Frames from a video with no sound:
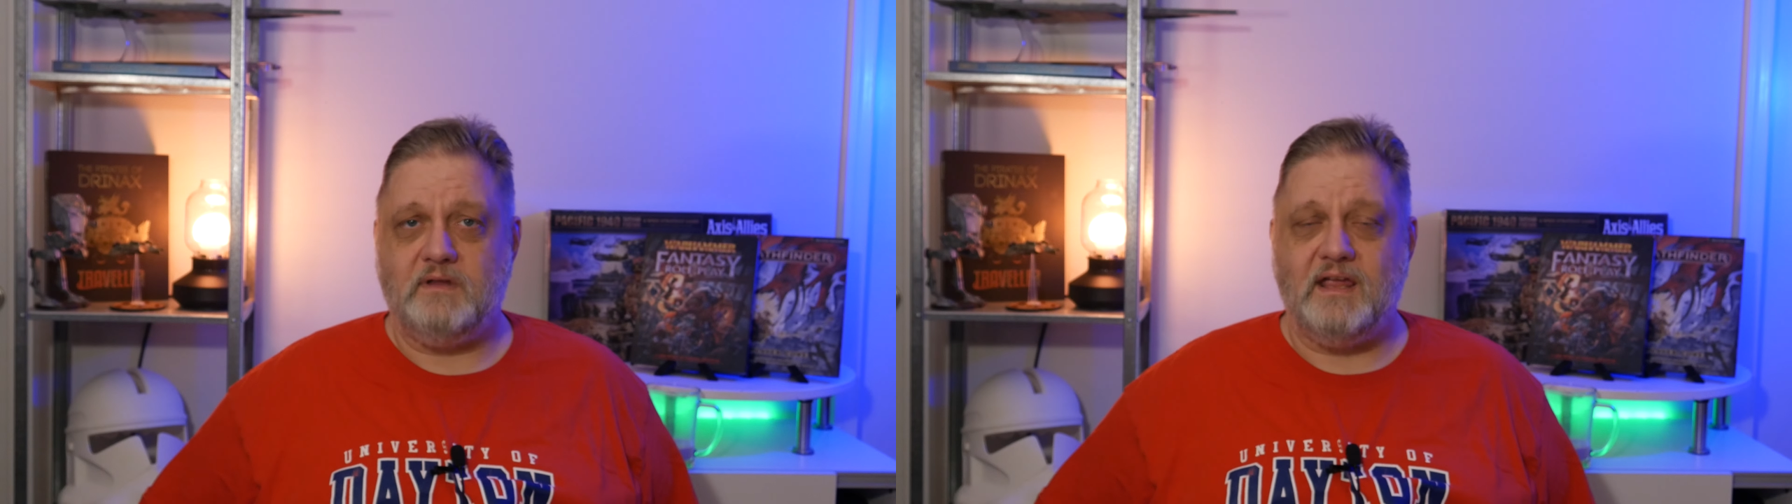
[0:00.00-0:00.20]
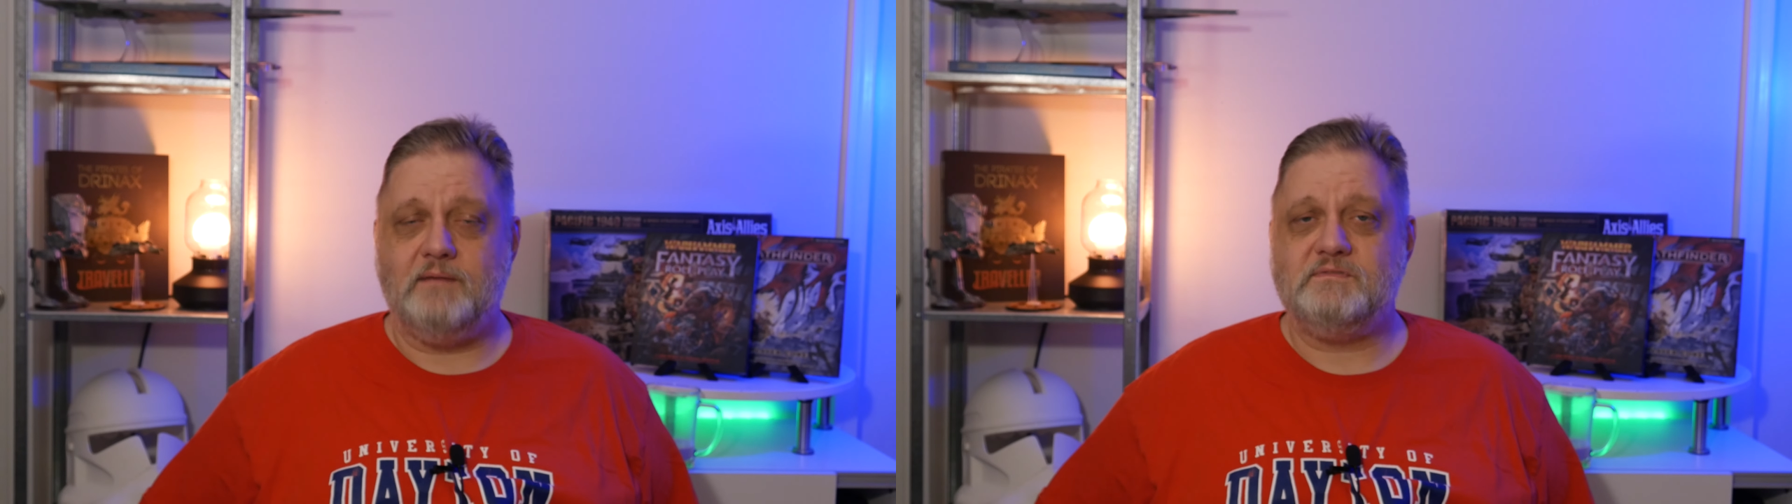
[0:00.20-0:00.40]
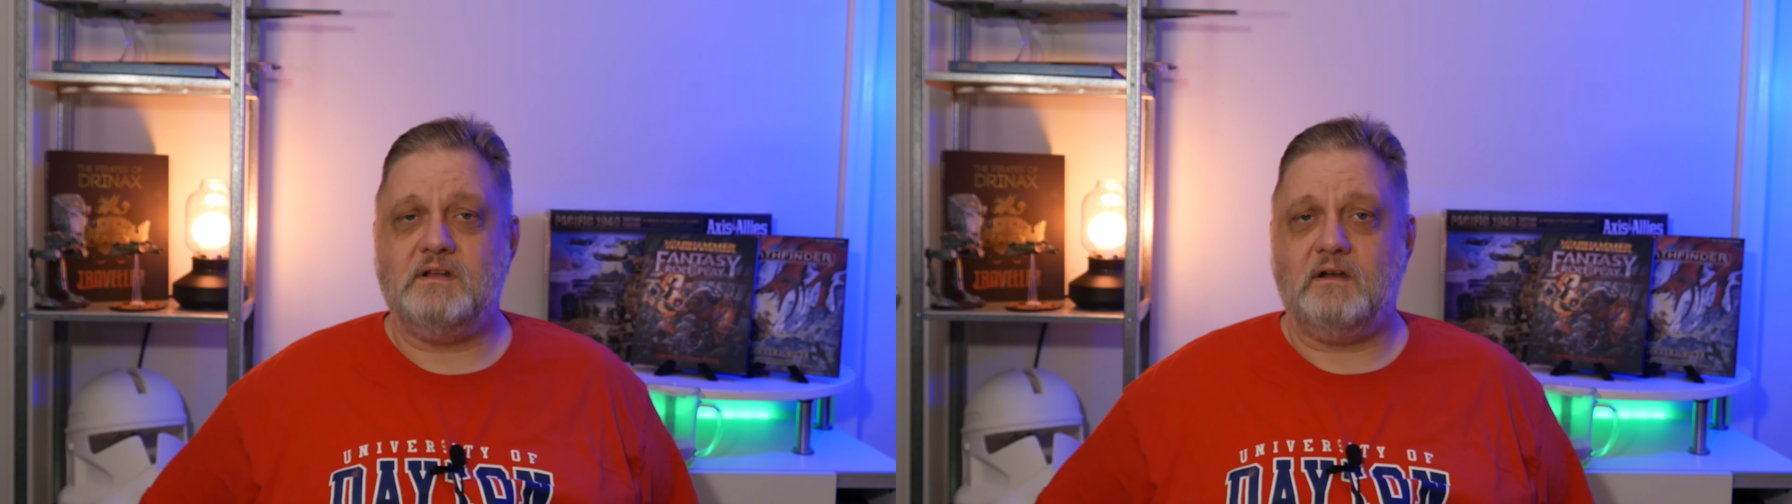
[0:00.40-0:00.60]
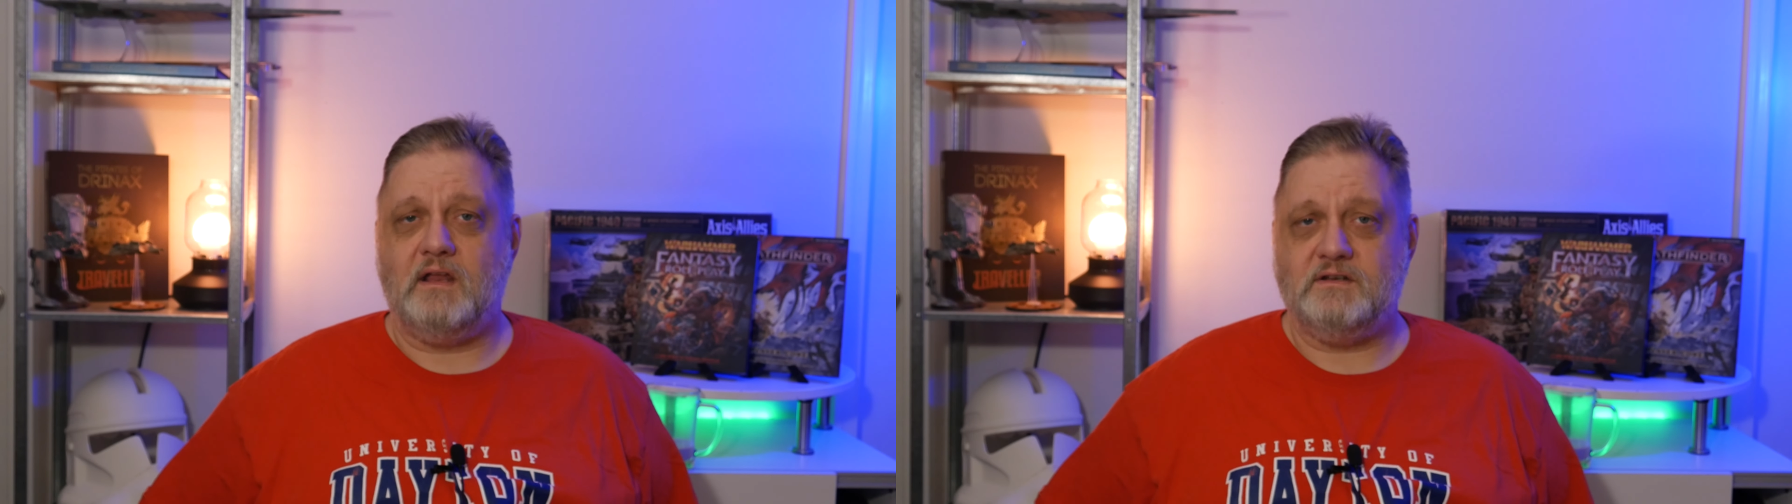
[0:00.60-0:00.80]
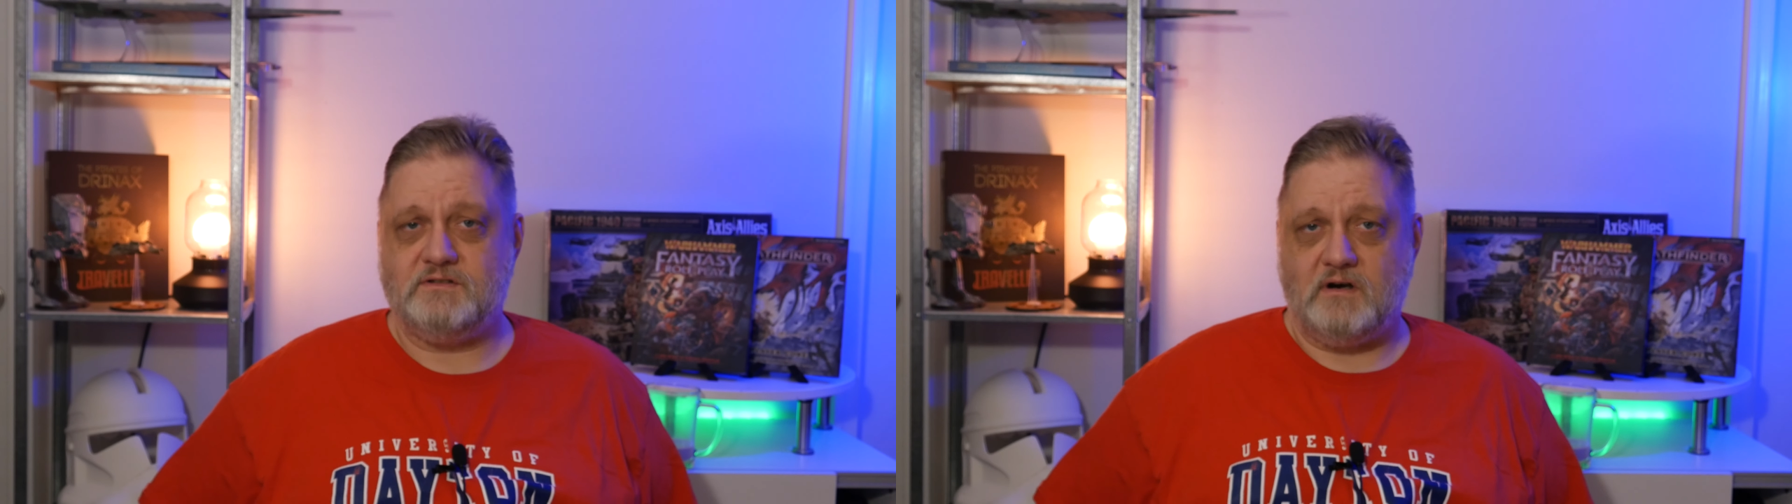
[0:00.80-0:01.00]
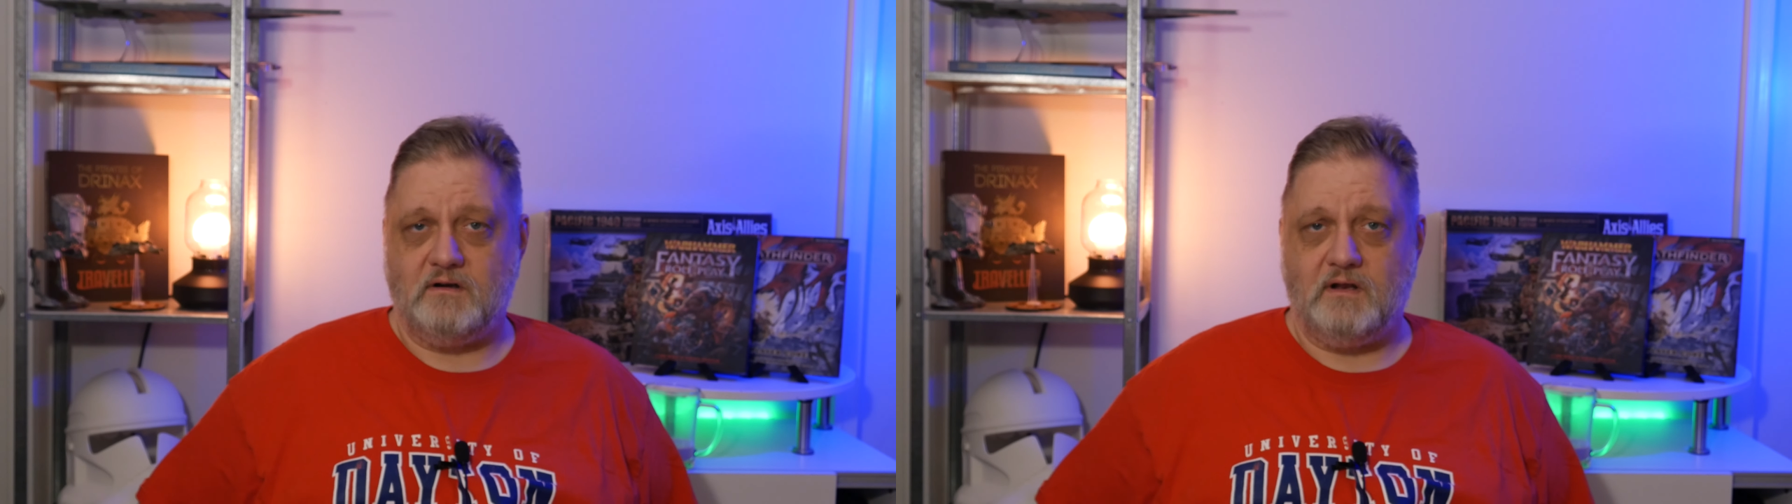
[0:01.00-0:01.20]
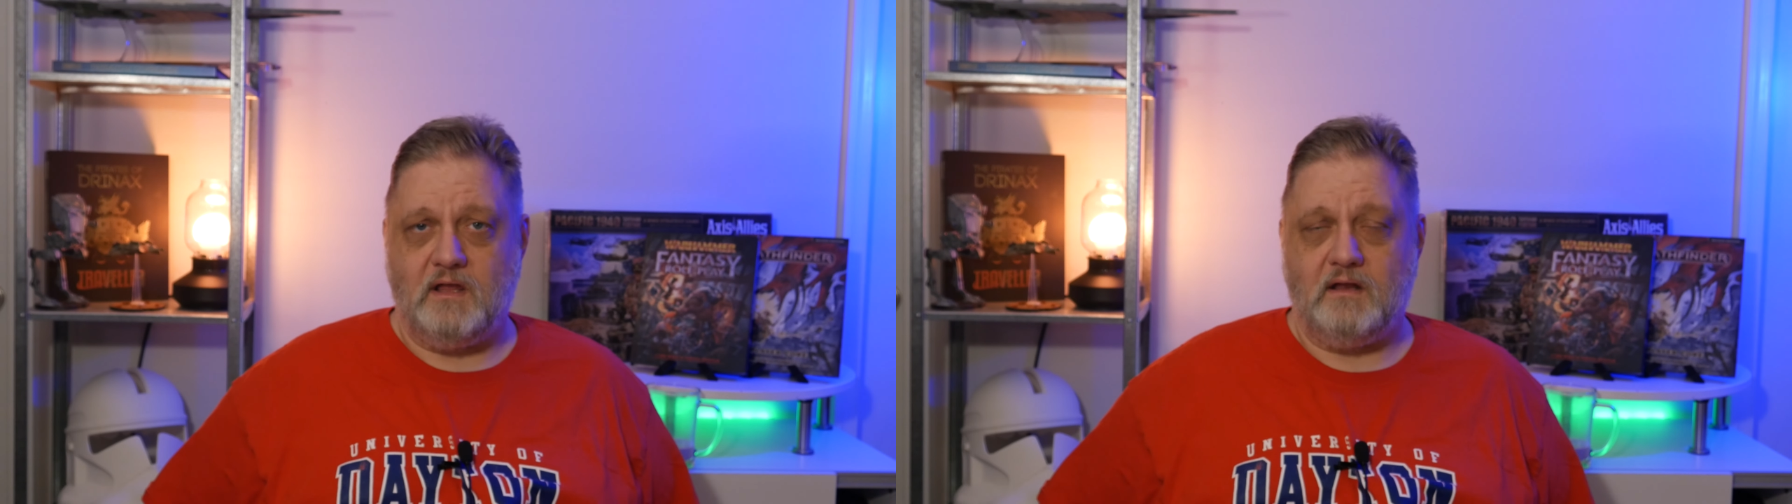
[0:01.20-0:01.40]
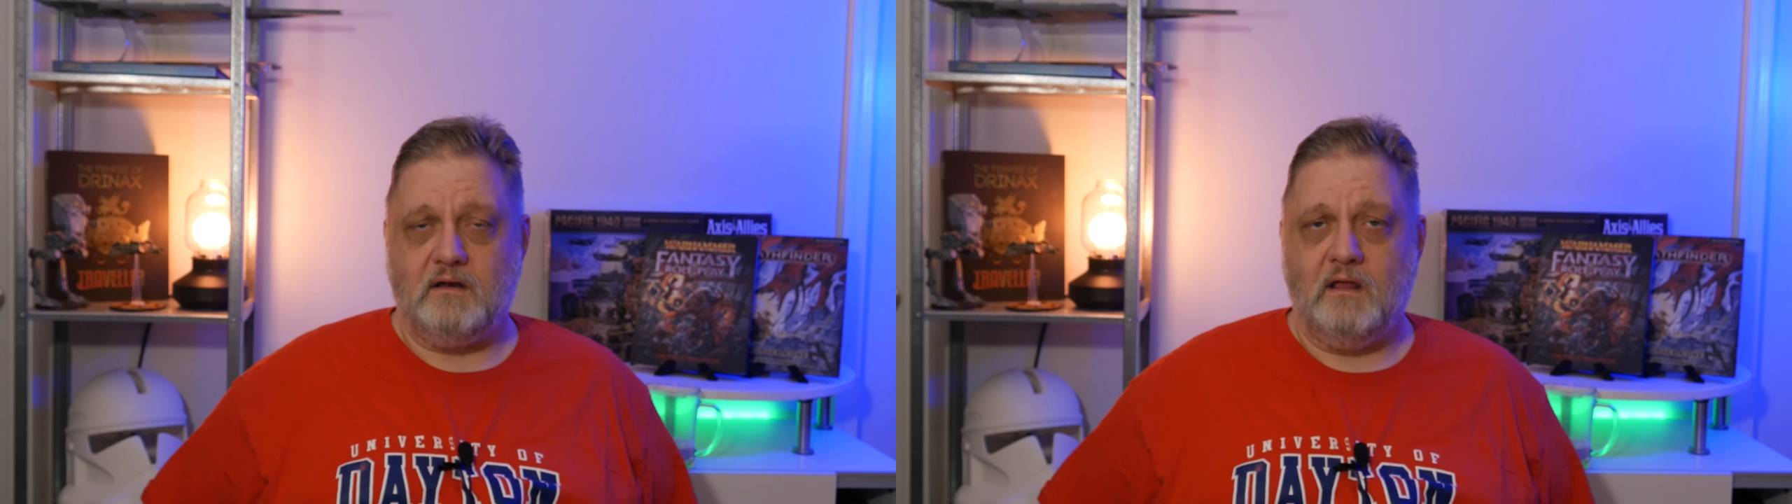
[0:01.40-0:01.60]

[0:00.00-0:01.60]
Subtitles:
games that are getting started again.